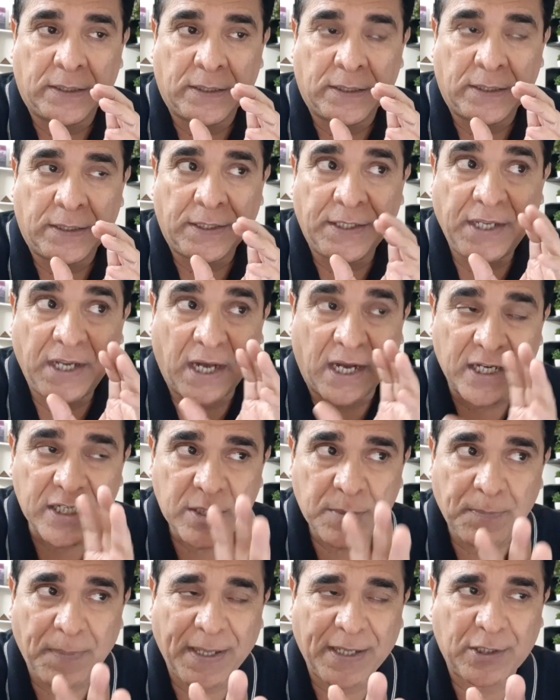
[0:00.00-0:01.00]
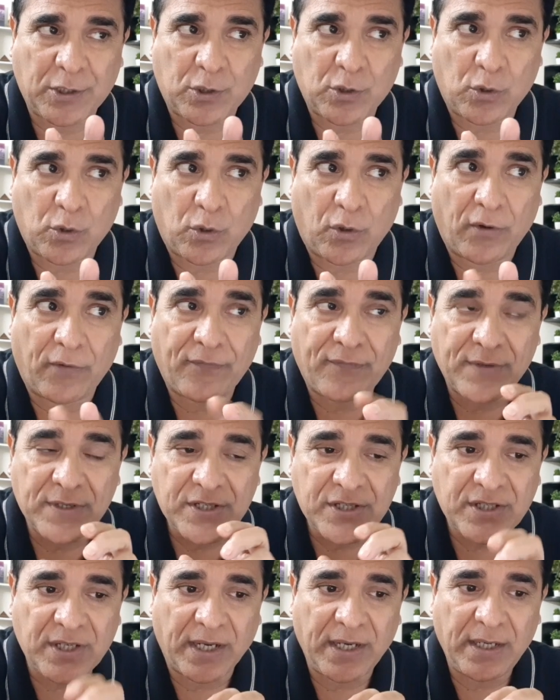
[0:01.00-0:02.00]
the aspect of
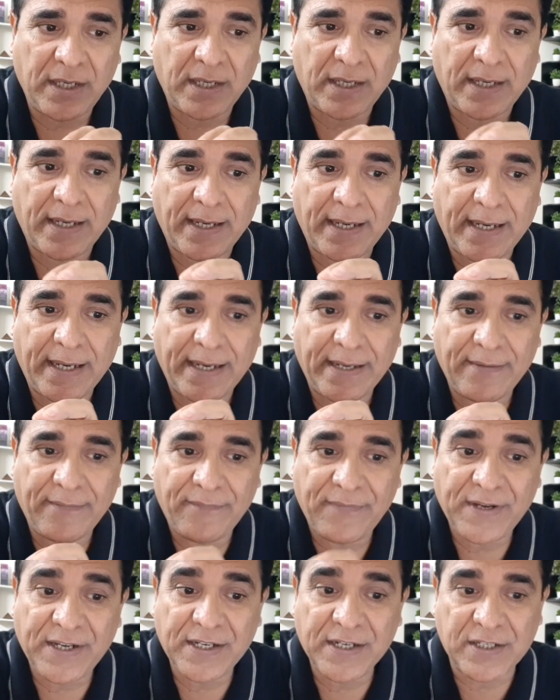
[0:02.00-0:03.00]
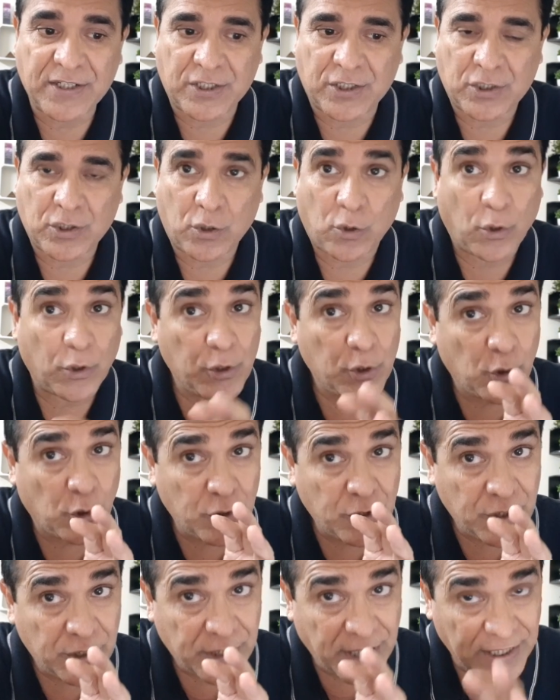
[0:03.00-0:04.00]
Sun and Venus on
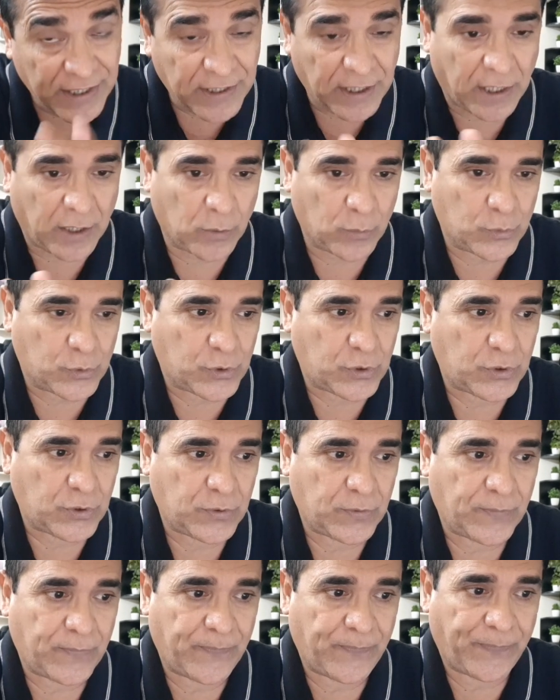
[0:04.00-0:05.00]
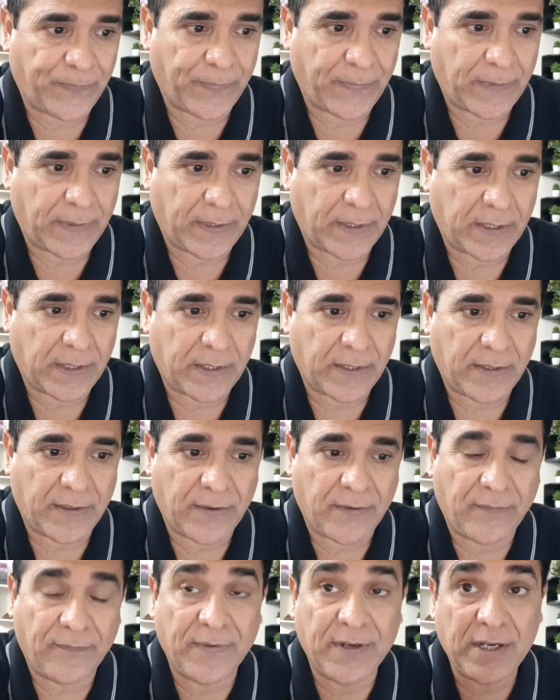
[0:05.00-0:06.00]
your 10th house
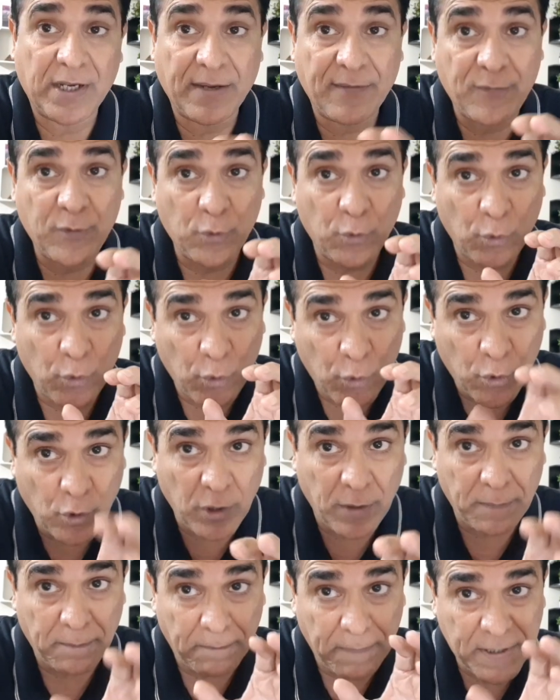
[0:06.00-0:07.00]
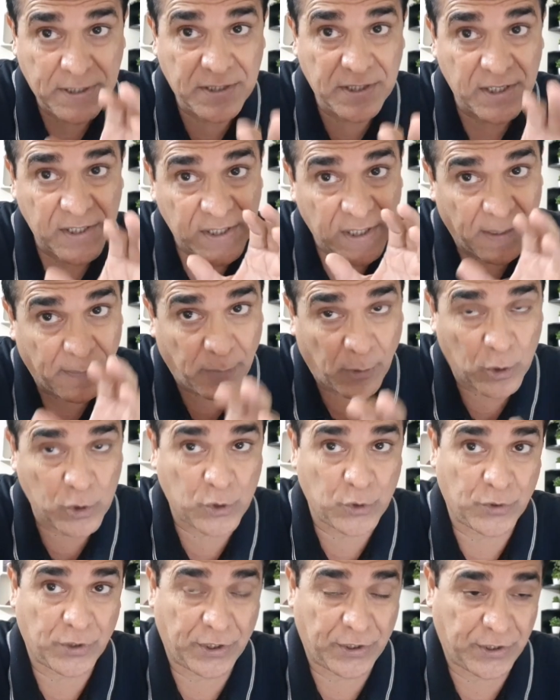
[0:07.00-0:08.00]
will give you good business
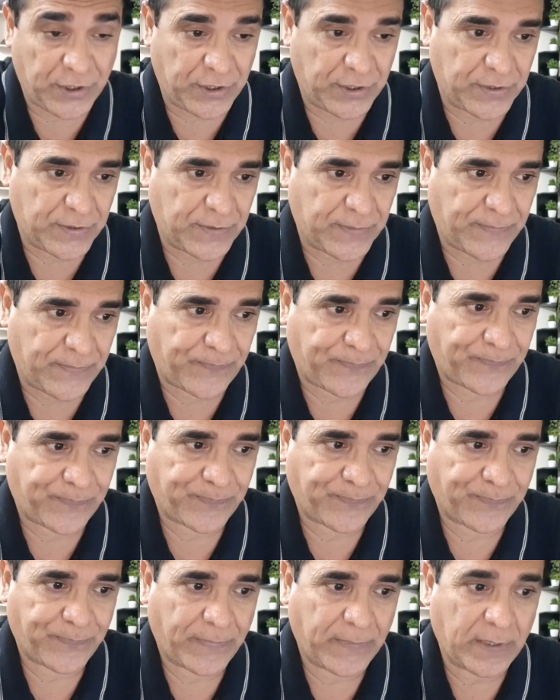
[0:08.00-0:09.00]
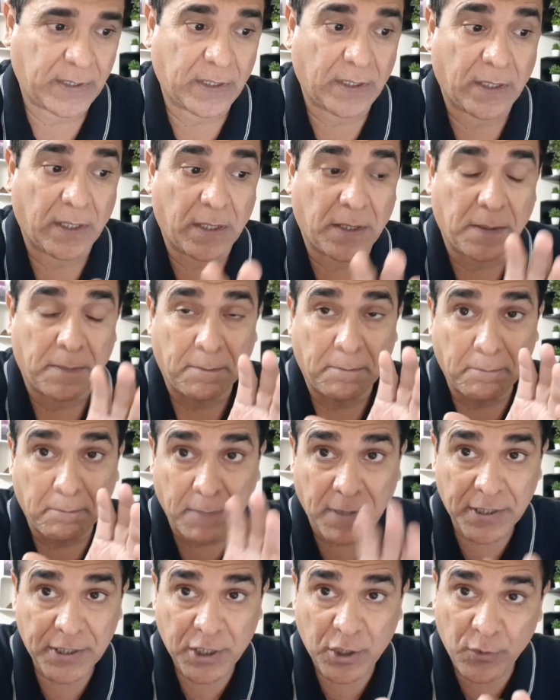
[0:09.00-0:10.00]
opportunities.
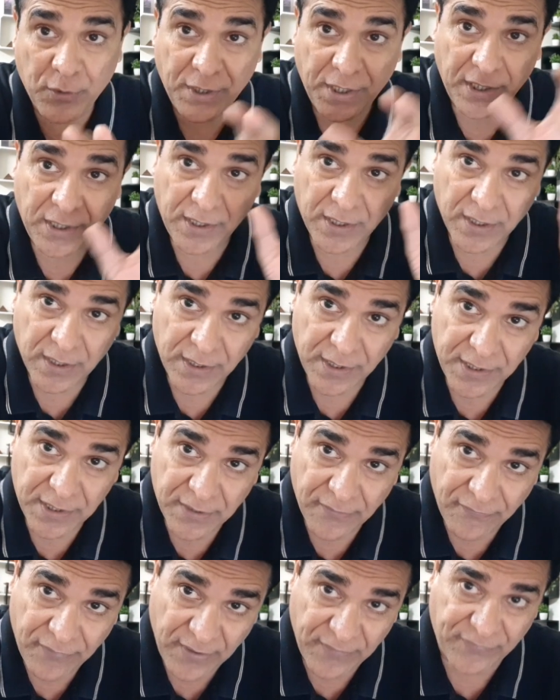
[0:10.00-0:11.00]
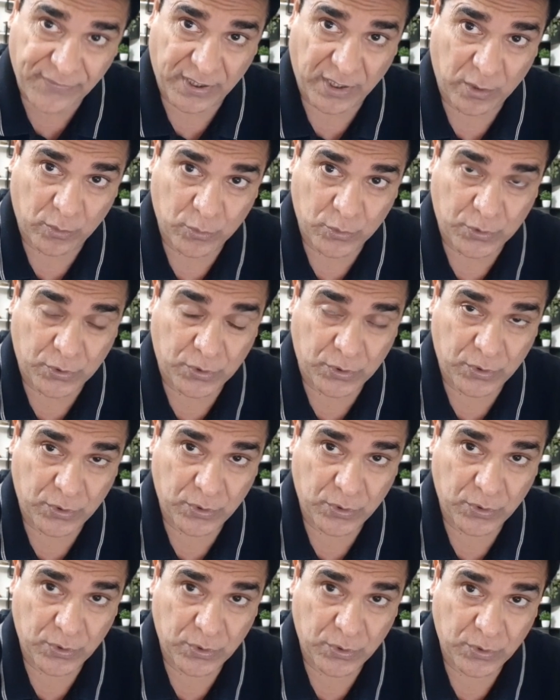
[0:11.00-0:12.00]
Mercury here in the 5th
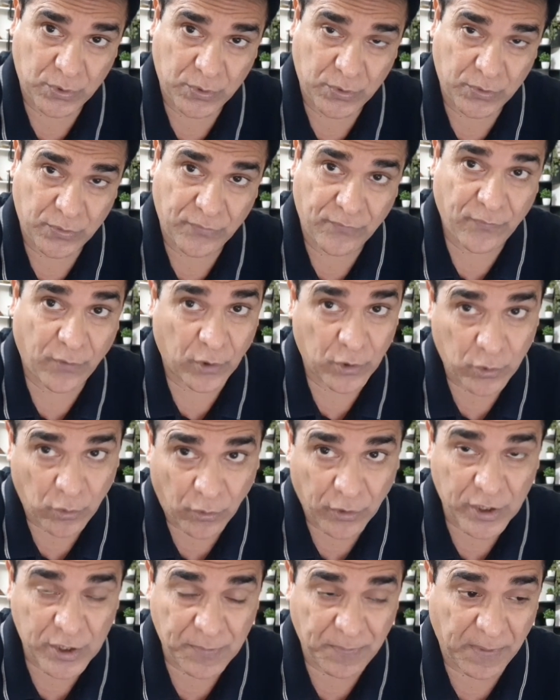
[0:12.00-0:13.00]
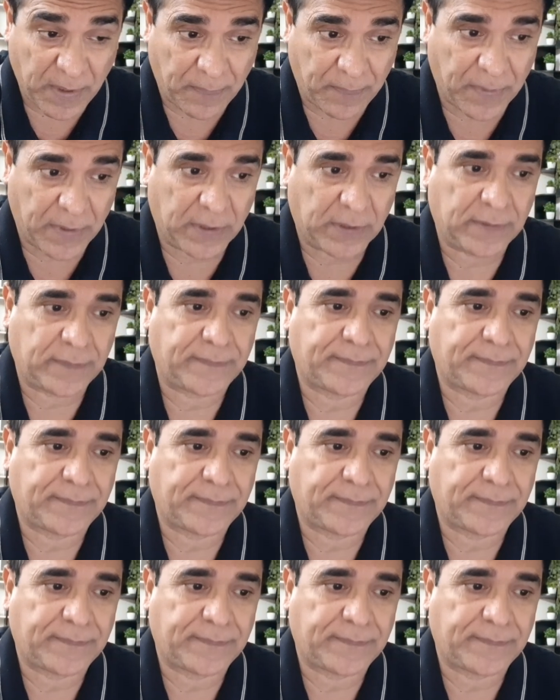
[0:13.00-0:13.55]
house for Taurus people